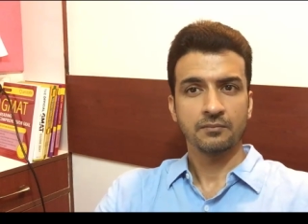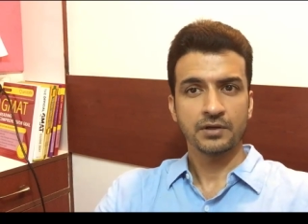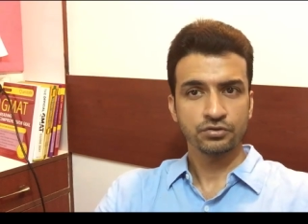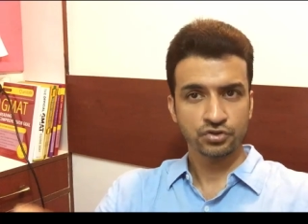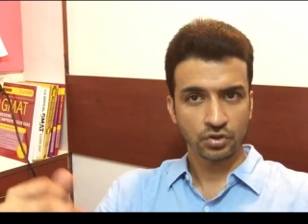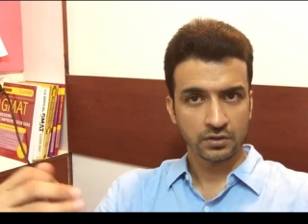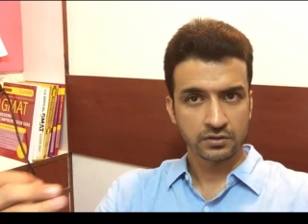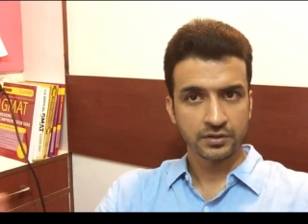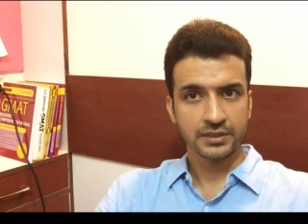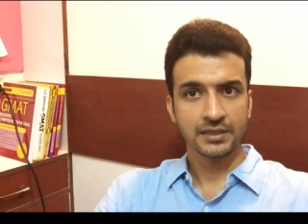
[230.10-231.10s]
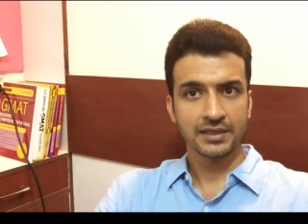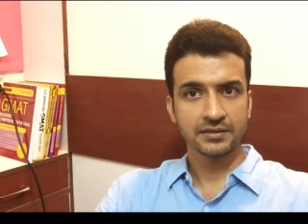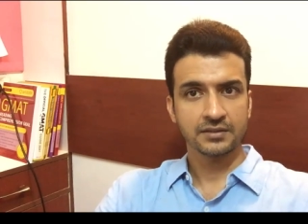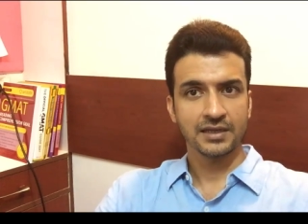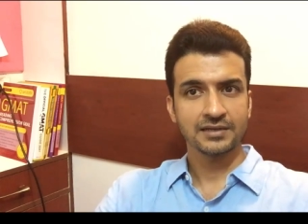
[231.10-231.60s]
But you should also
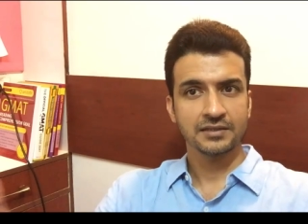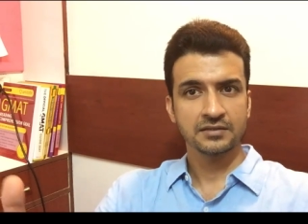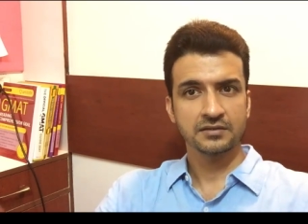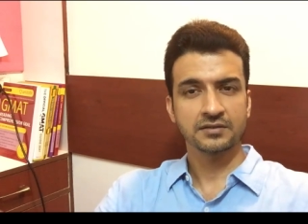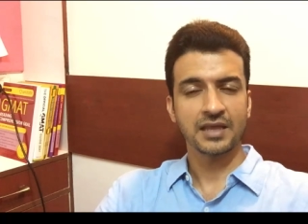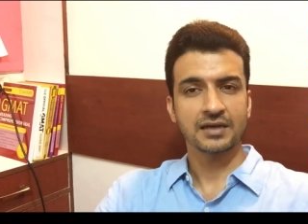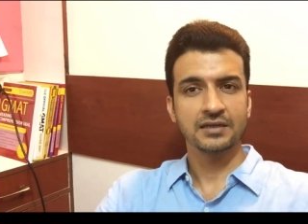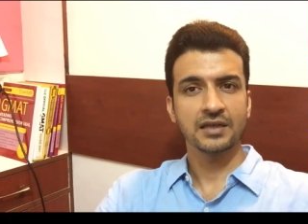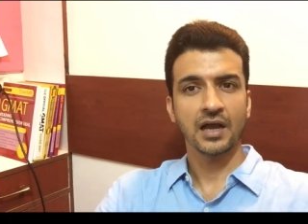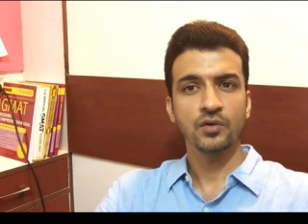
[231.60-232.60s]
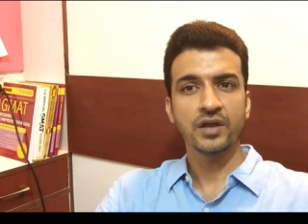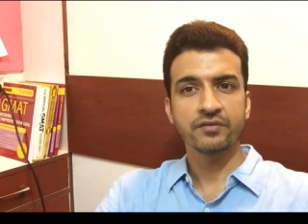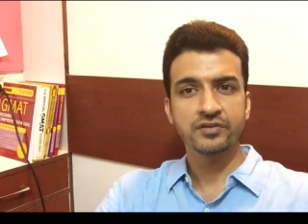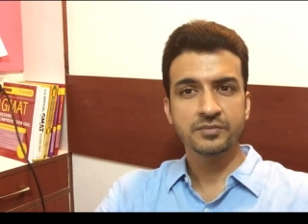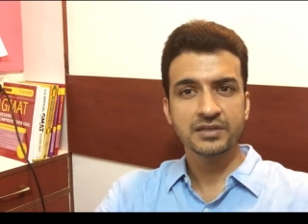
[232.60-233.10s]
realize that this is exactly how
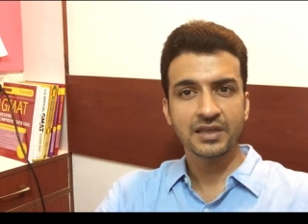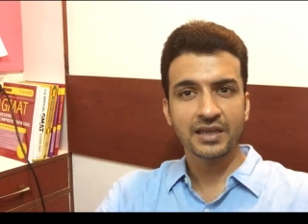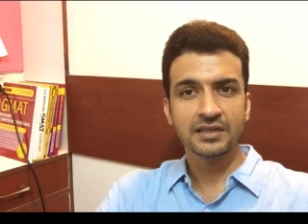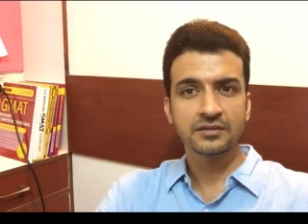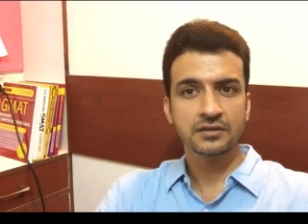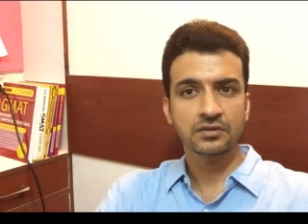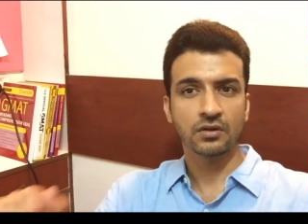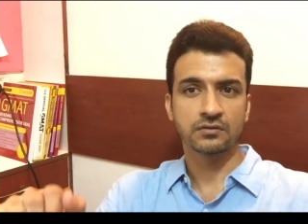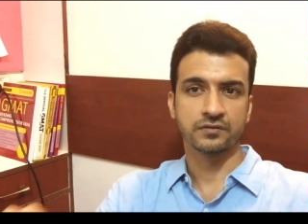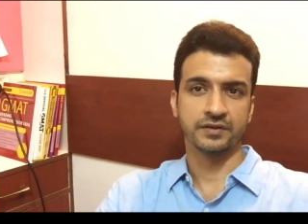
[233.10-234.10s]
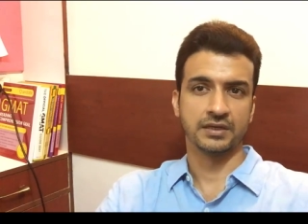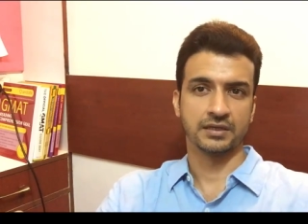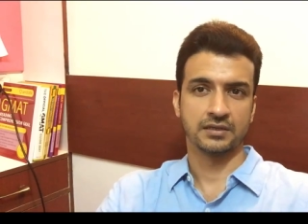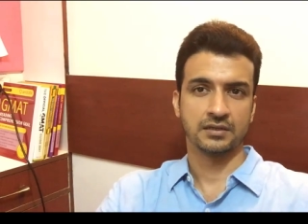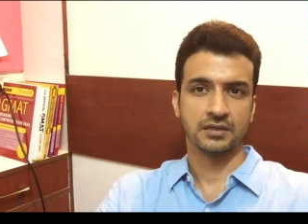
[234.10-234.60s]
everybody else is also
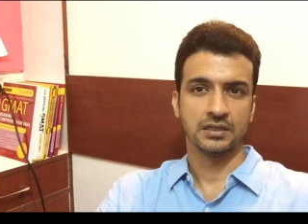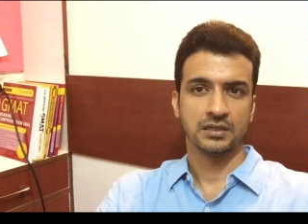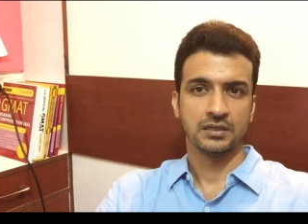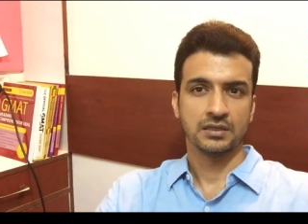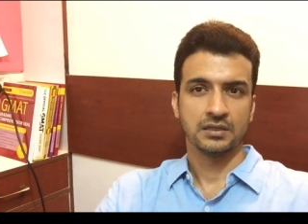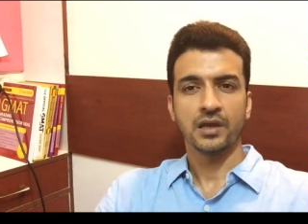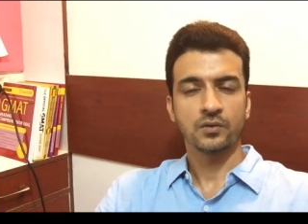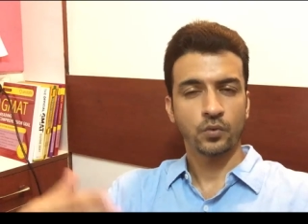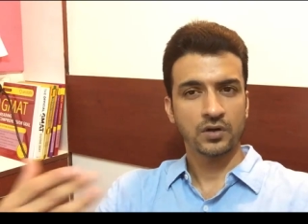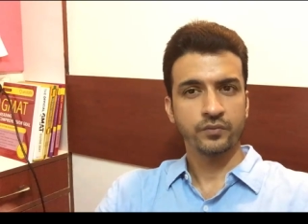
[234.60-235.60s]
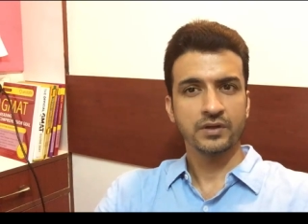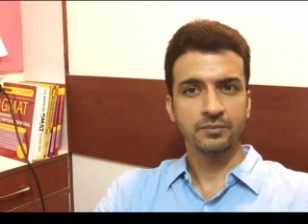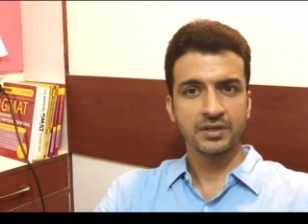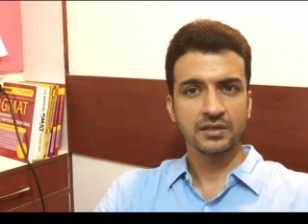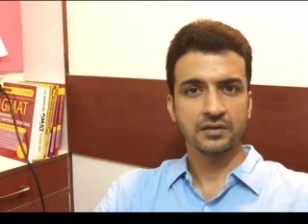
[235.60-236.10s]
feeling. And what
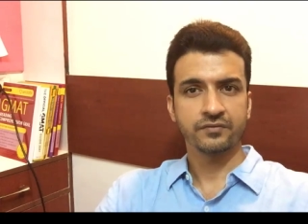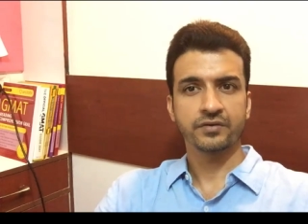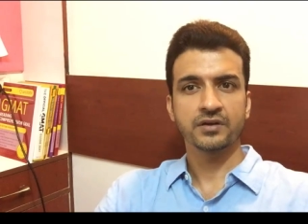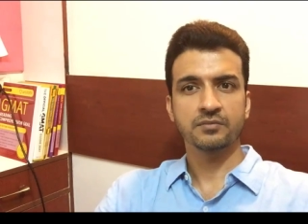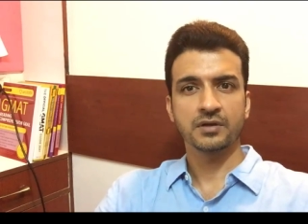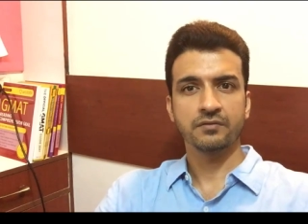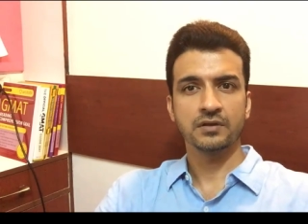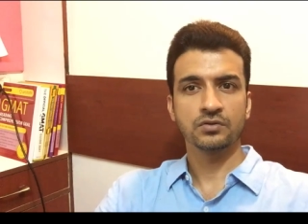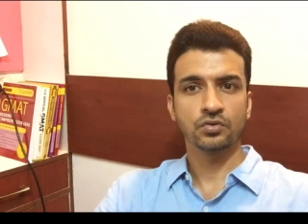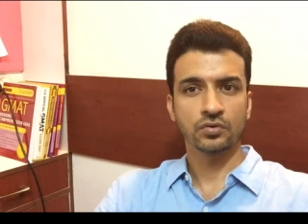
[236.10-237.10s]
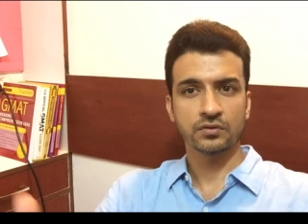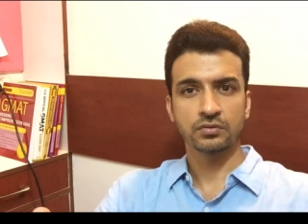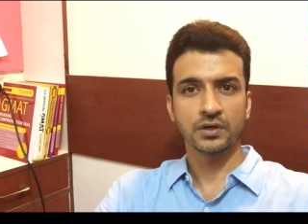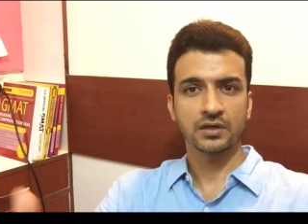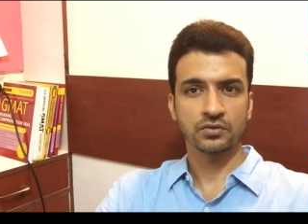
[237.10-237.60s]
will be the difference between those
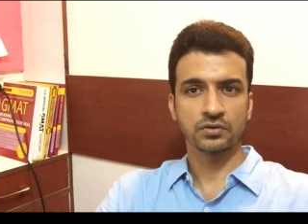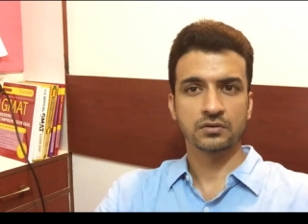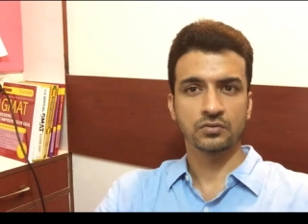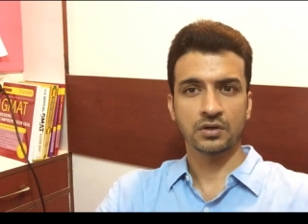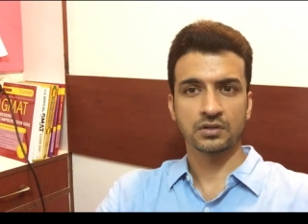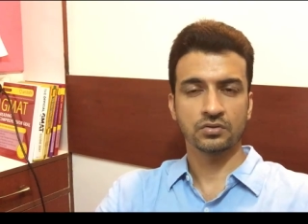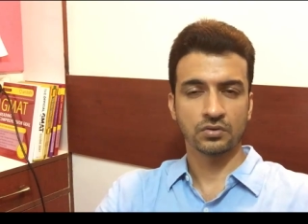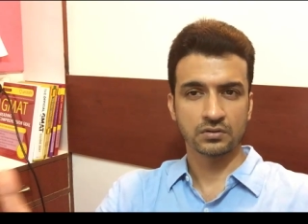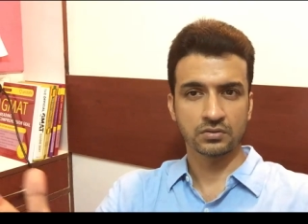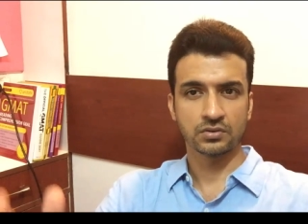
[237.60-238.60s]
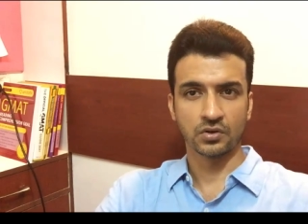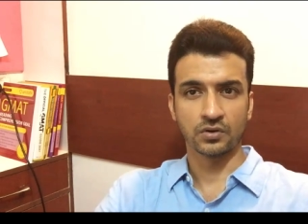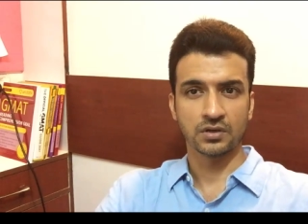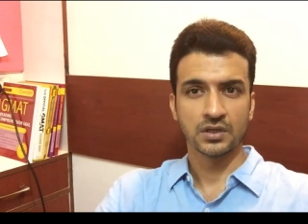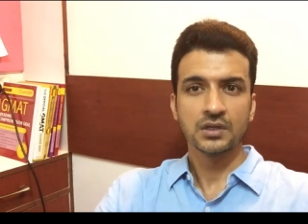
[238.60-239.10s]
who get a good score and those who
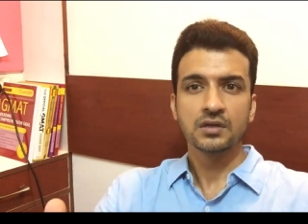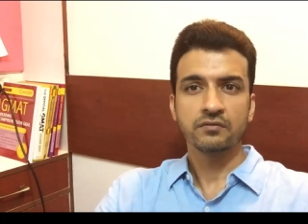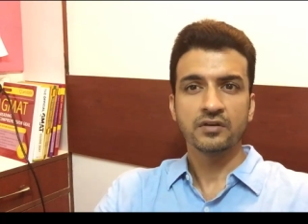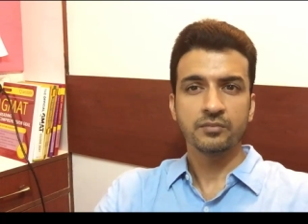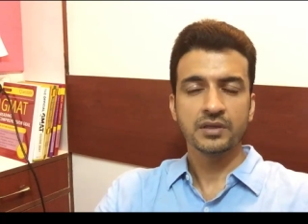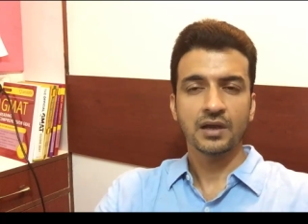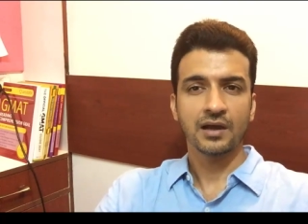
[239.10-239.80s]
don't will be